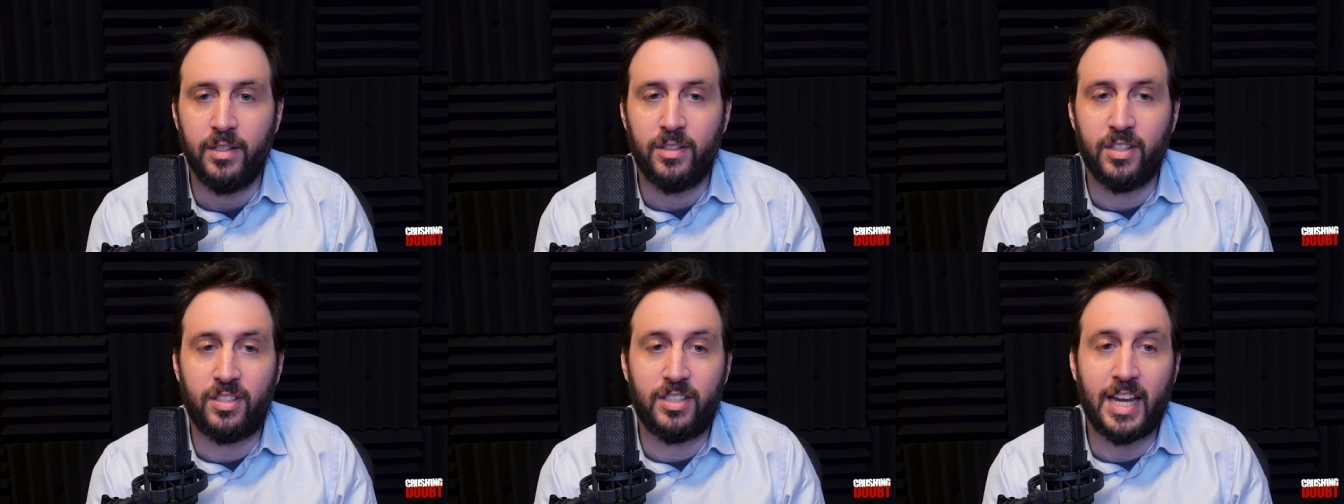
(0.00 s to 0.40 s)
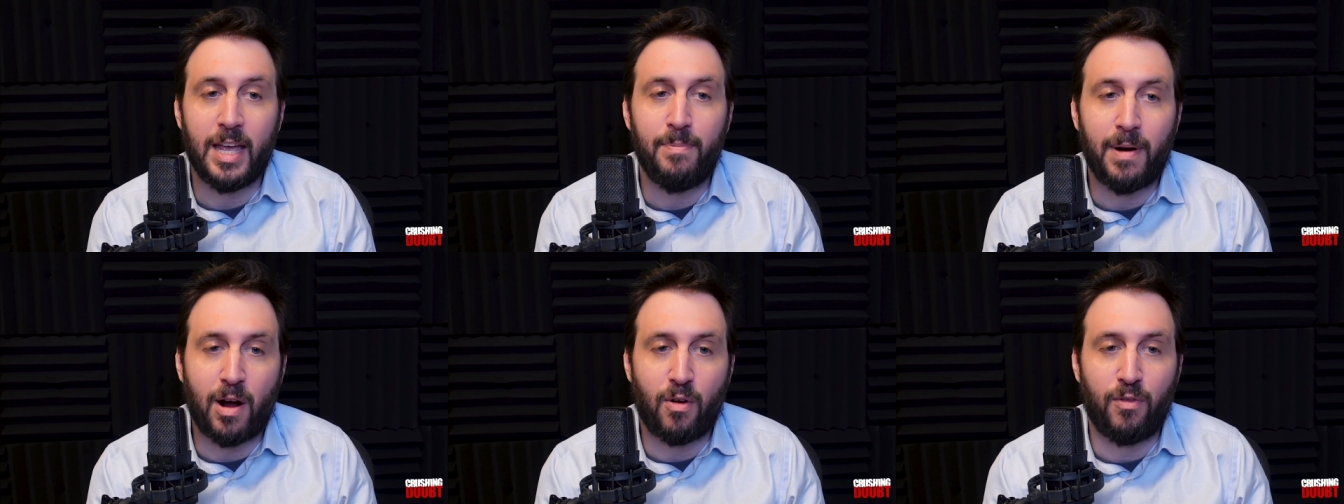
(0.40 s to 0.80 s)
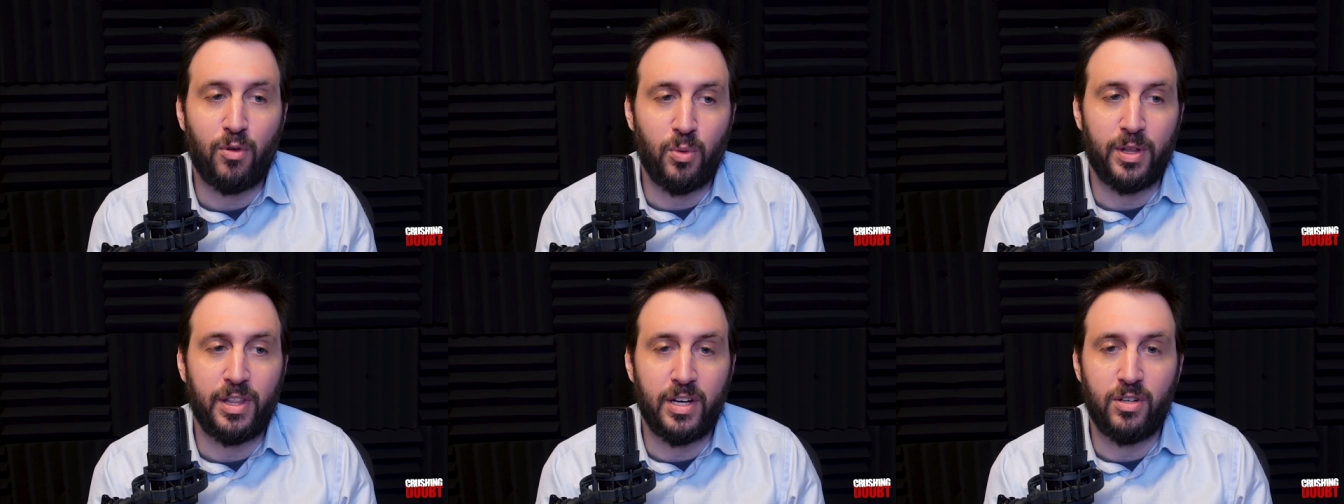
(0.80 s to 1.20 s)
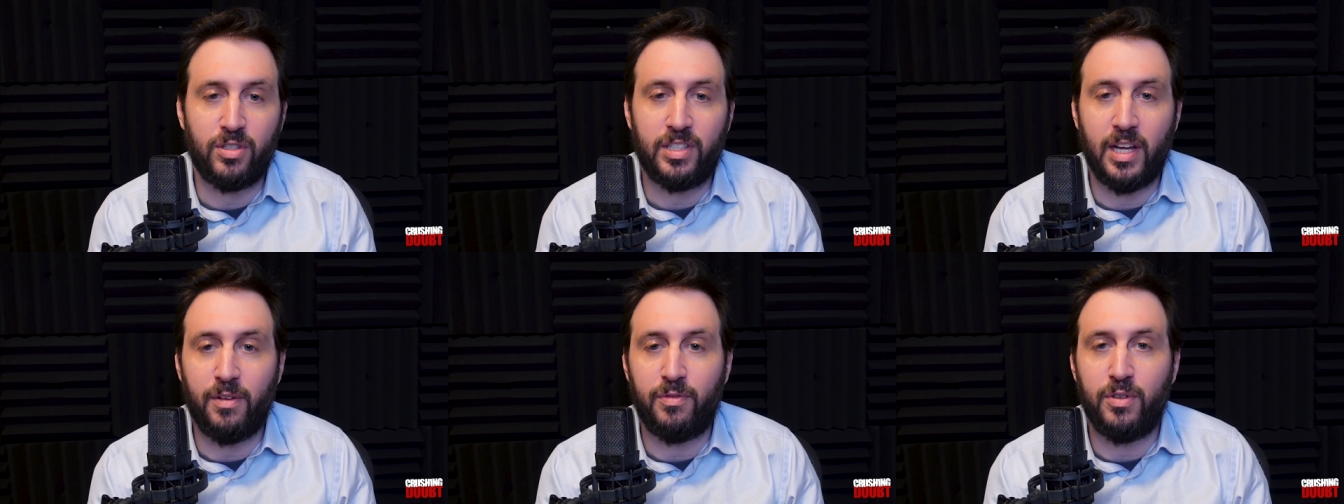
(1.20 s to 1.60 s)
To stay powerful within
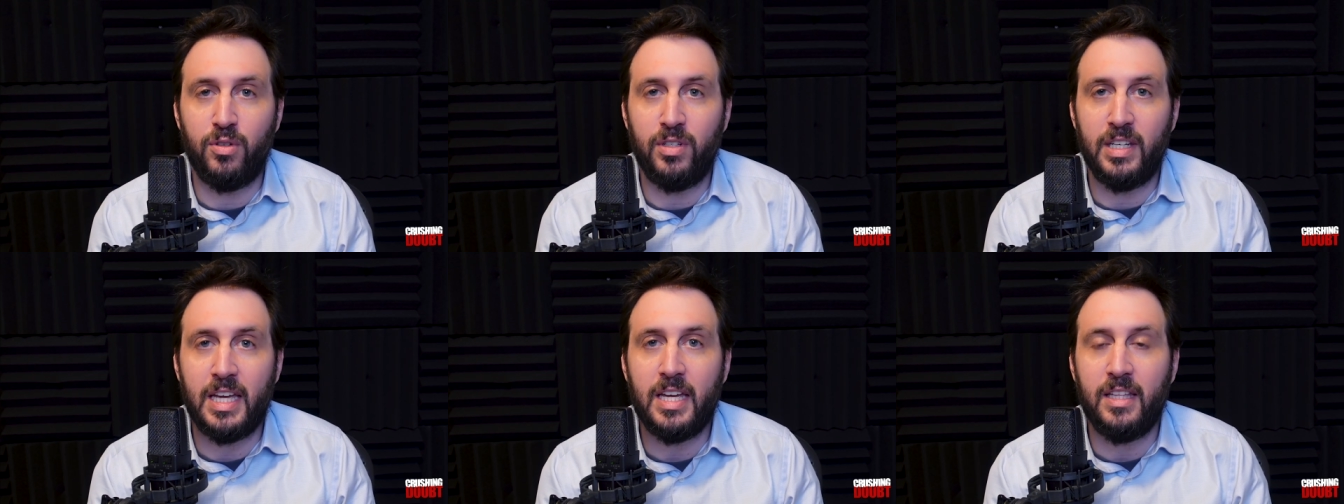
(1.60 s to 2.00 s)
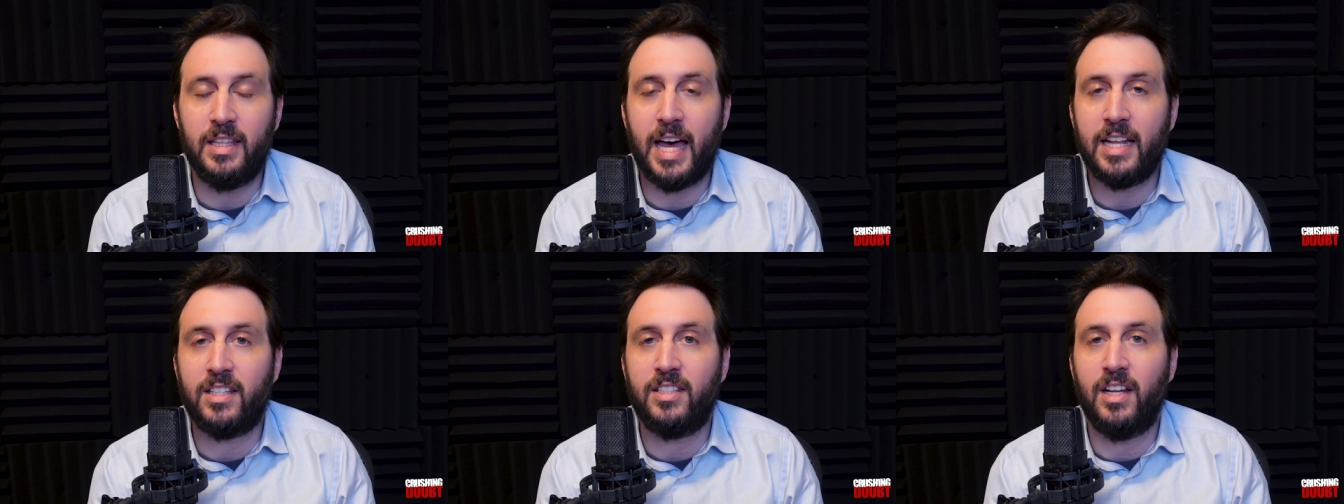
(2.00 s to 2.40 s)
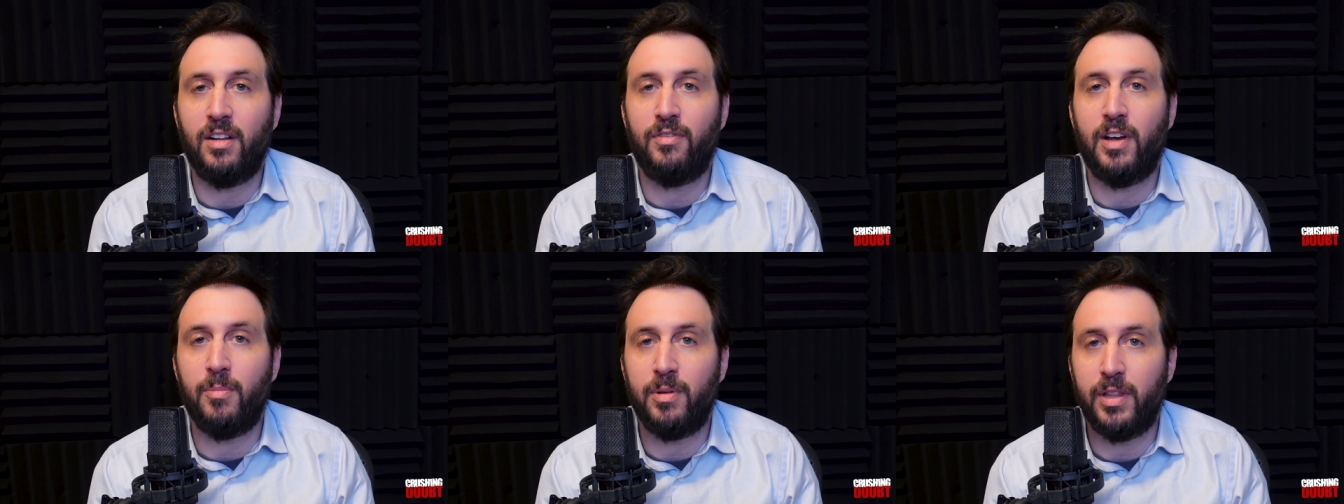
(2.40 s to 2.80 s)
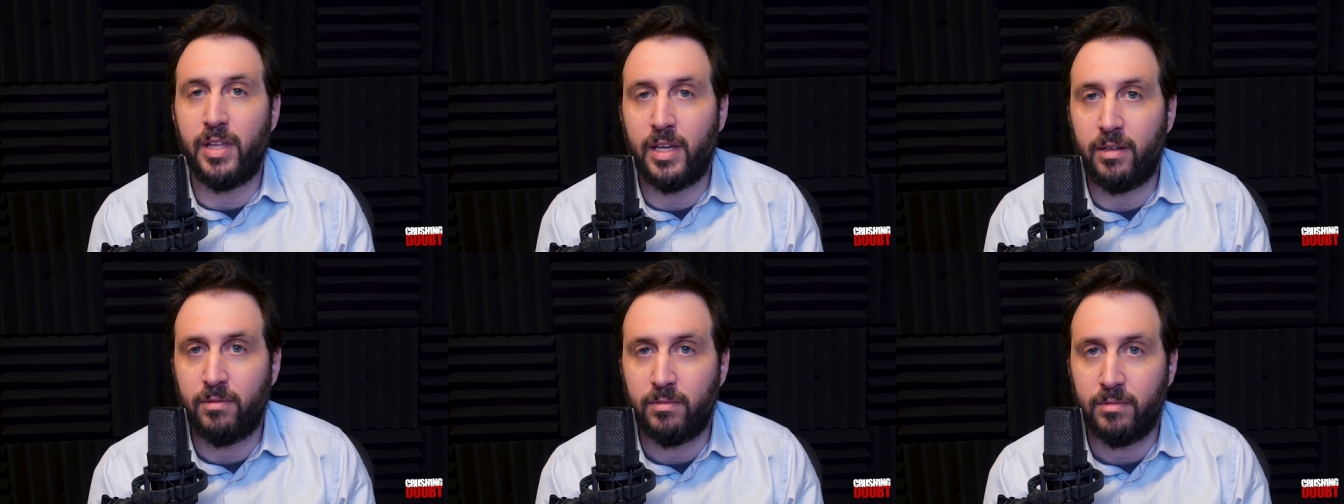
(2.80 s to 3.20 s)
yourself, you need that self
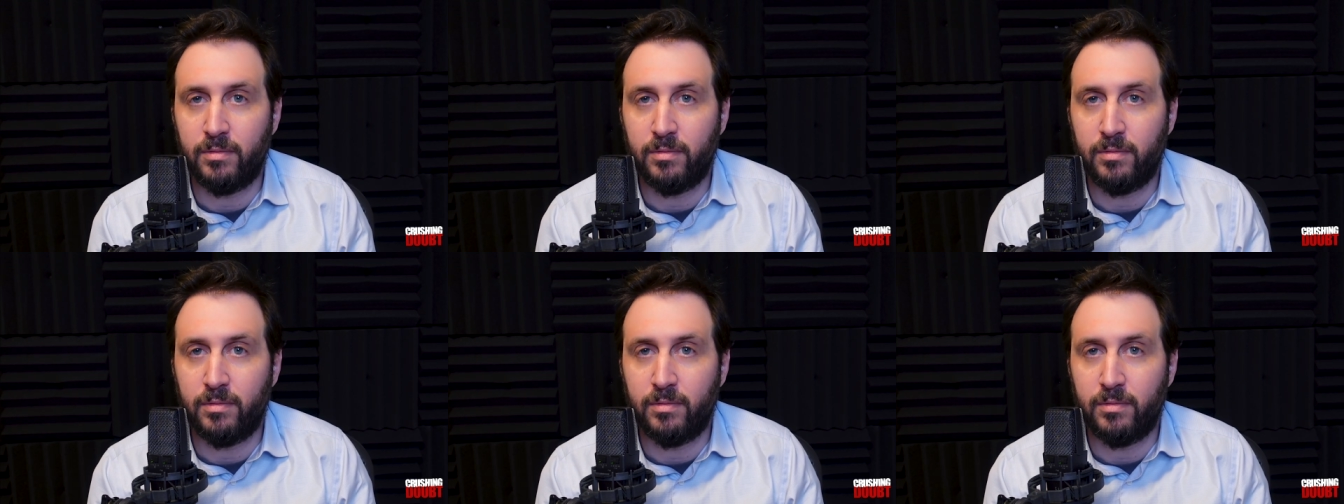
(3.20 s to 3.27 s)
empathy.